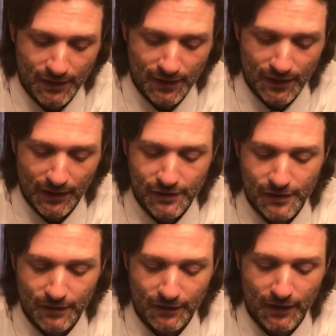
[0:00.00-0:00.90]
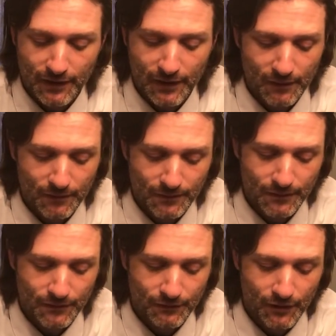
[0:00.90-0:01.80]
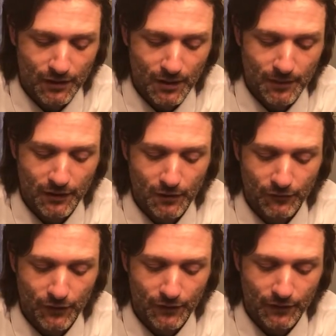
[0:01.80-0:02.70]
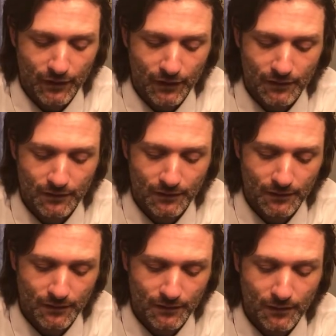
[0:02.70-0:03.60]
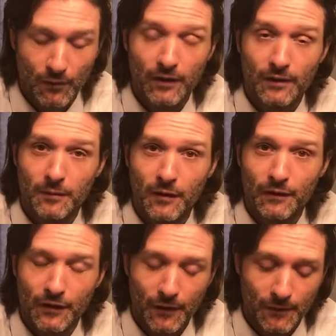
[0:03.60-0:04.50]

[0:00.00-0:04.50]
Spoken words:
an ancient study now, for Columbia University quite some years ago.